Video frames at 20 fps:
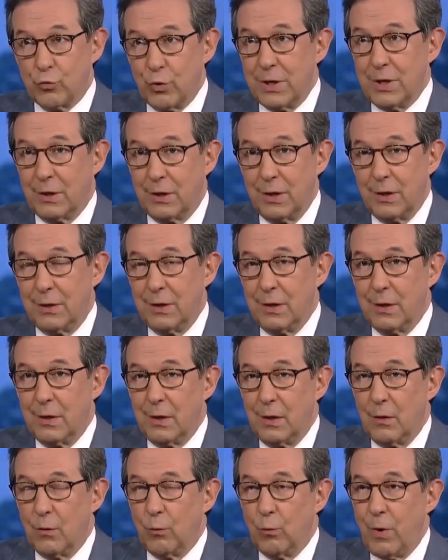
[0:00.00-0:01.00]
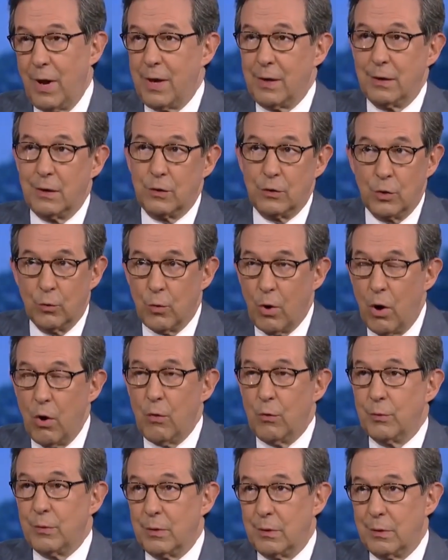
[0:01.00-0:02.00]
treated when your
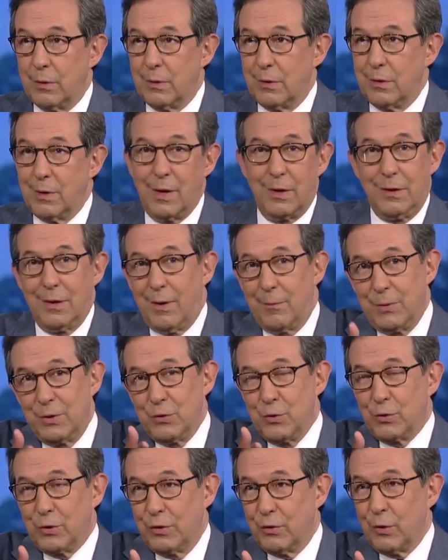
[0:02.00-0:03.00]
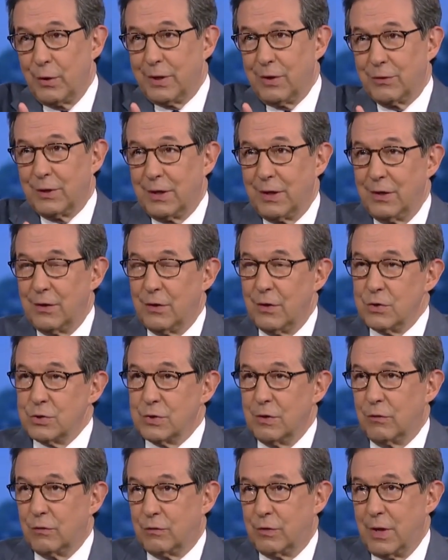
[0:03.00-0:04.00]
own, I mean, you can look at the
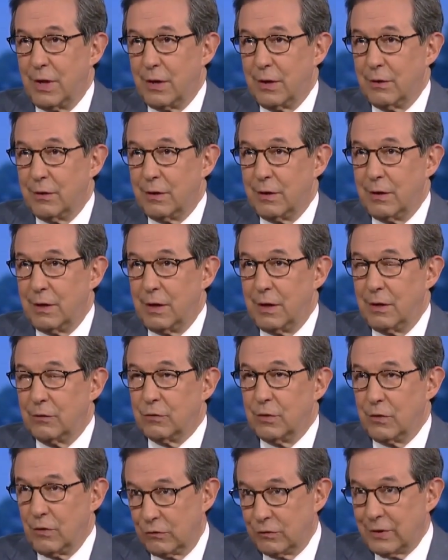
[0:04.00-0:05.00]
conditions there. It's a